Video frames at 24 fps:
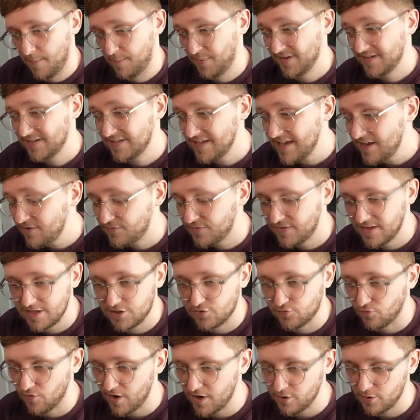perceive
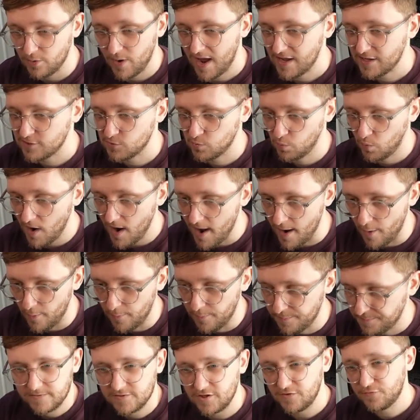this riddle as
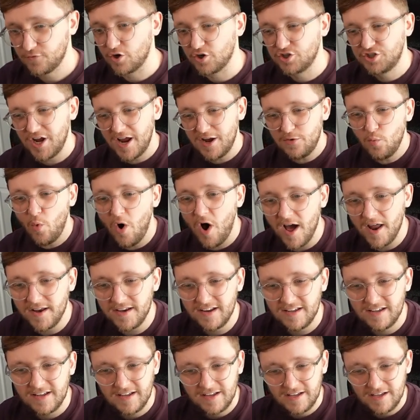well. So you've got Gen
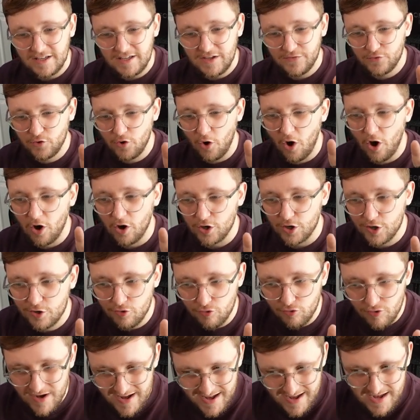1, you've got
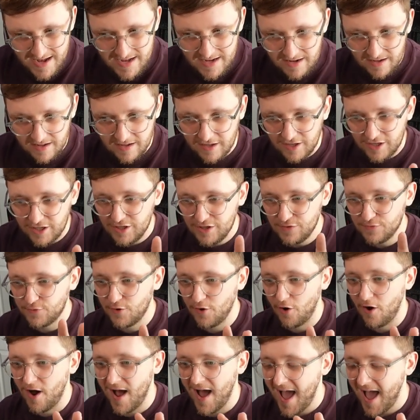Green, you've
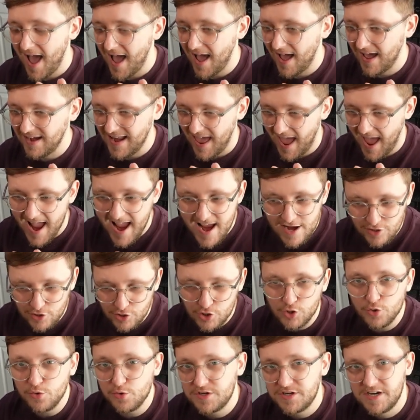got an
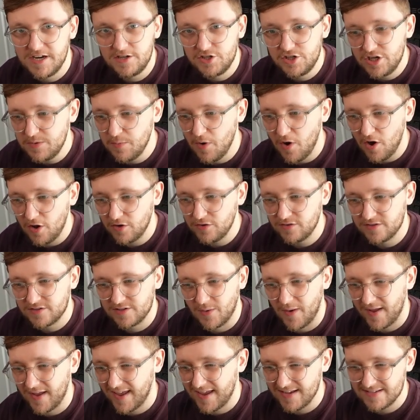Angel Digimon,
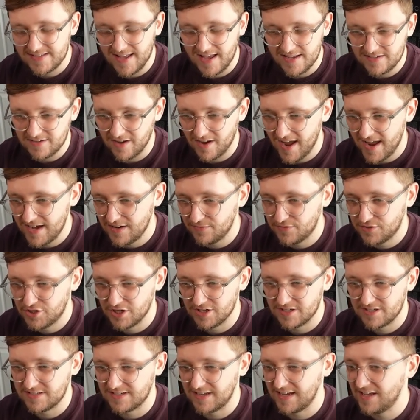so I guess that's kind of
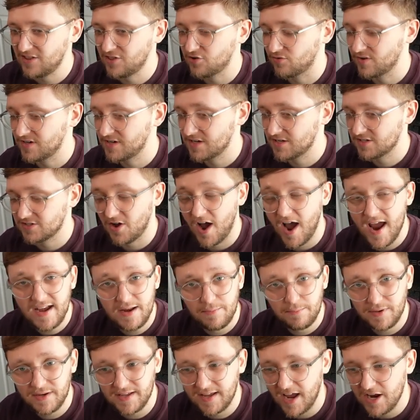just either a design
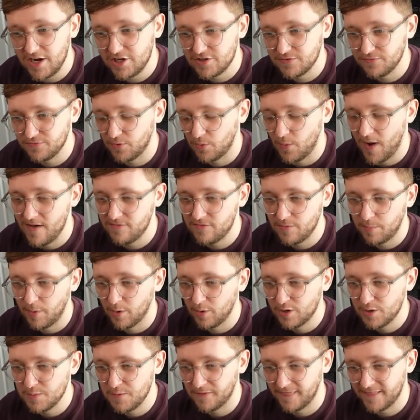implication for whatever
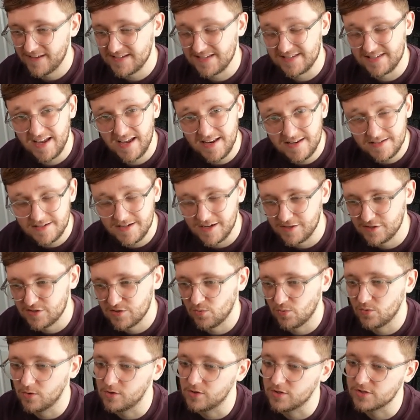Pokemon this is hinting
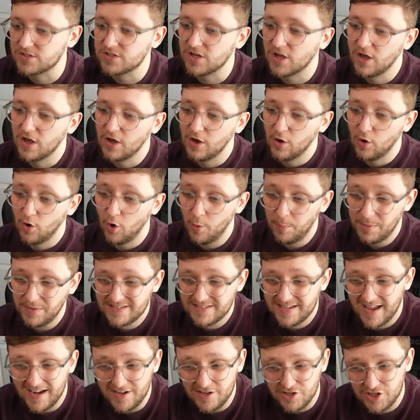towards, or
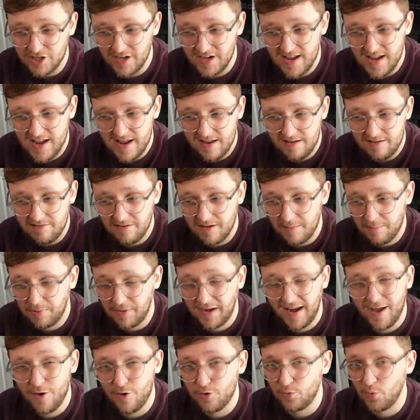potentially a
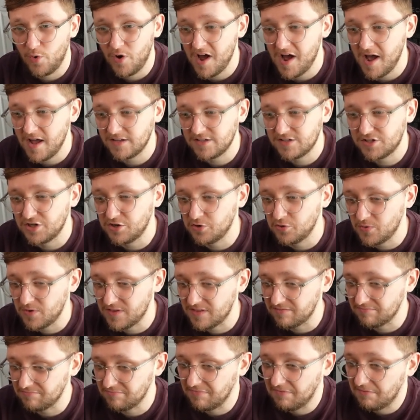play on words to do
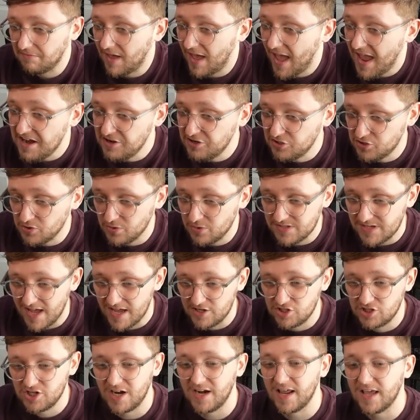with angels,
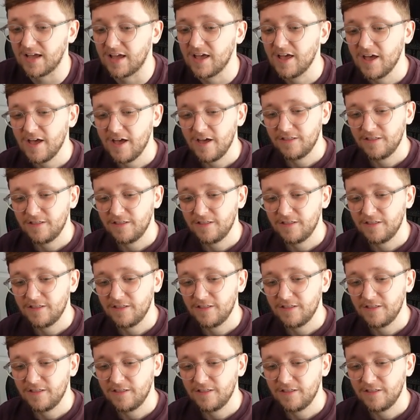angelic.